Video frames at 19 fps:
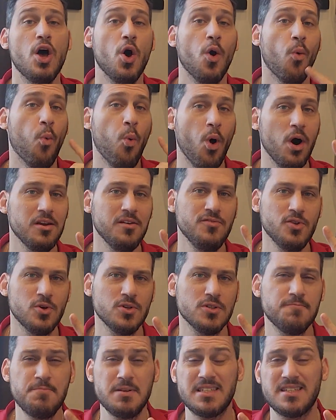One of
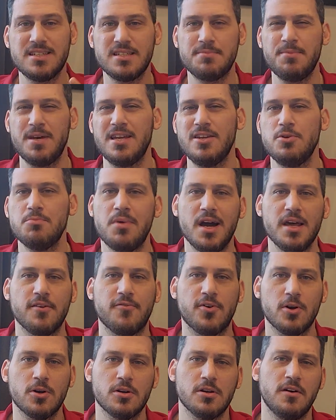those businessmen you might have
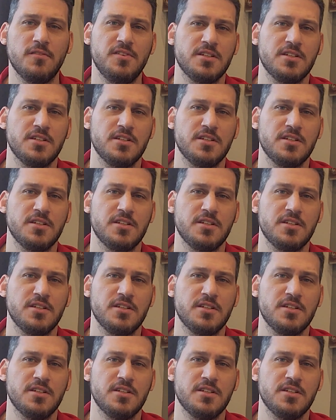heard of,